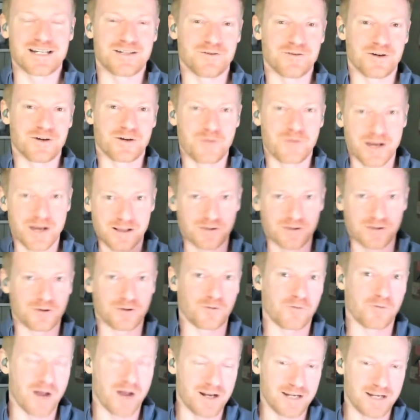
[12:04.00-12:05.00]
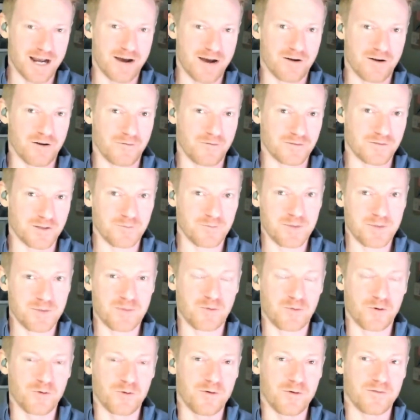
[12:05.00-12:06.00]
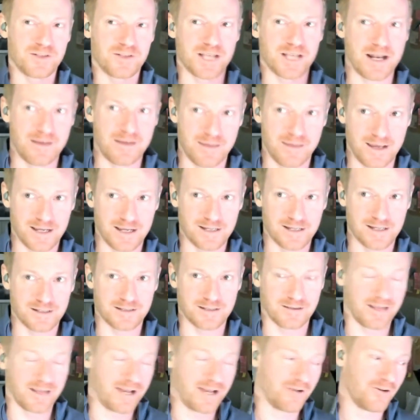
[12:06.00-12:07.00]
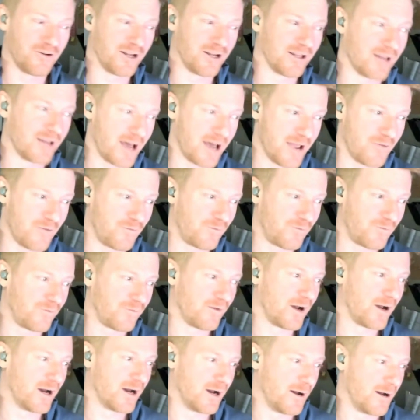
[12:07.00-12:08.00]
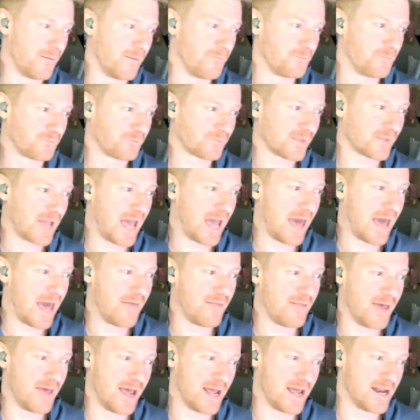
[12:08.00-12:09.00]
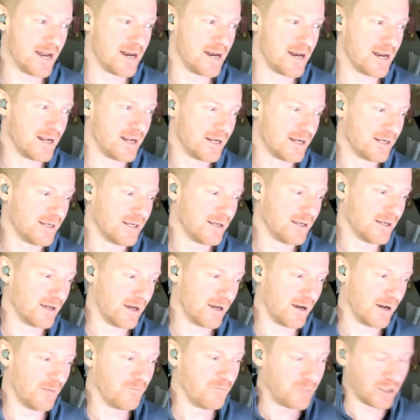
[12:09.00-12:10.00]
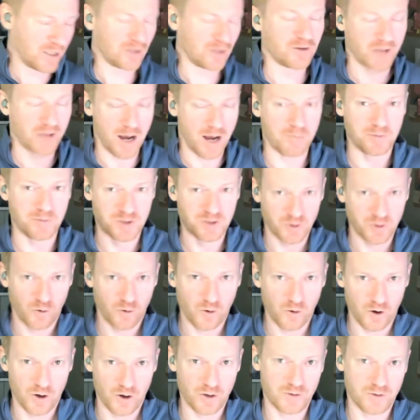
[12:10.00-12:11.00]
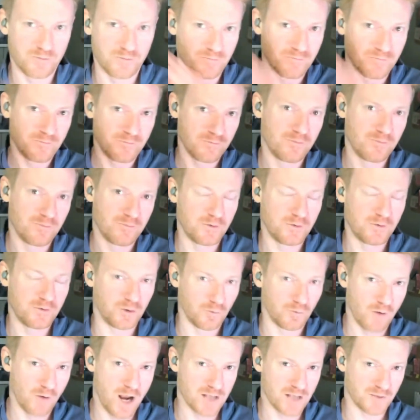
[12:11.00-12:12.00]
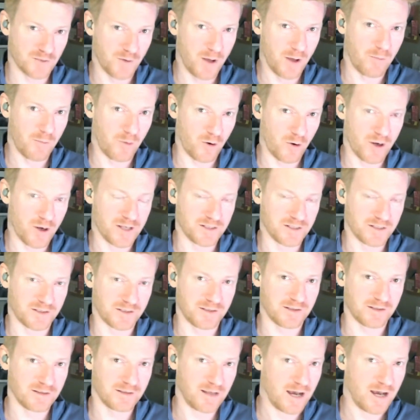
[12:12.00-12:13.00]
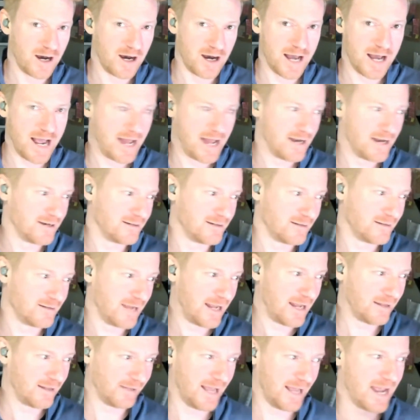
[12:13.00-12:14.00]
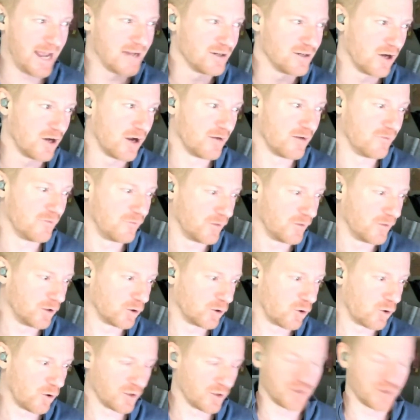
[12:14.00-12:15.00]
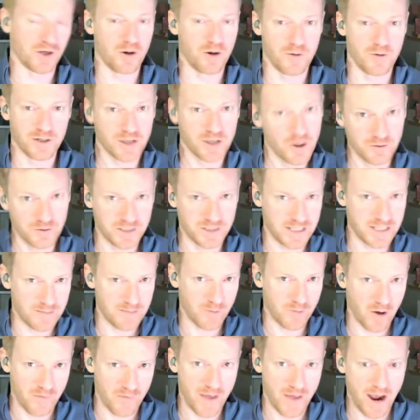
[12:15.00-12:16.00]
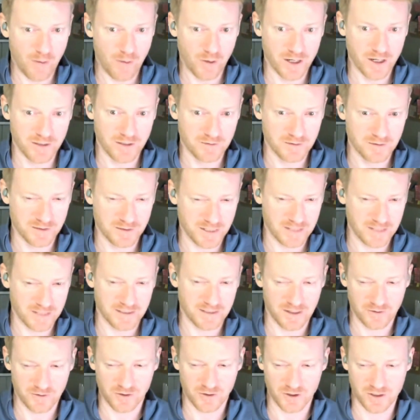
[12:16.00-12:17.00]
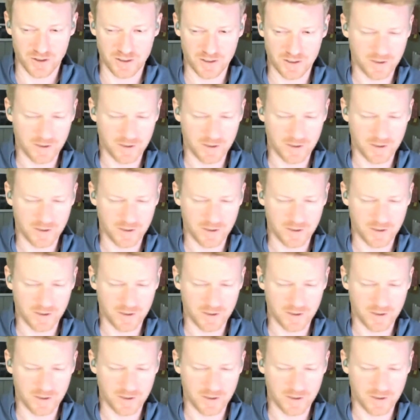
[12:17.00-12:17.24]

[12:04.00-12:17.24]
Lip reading: do a quick little rundown of some people who have said things later in life, and then build up toward the Roswell Boys, and land on Phil Corso and go deep on that one. Does that sound good?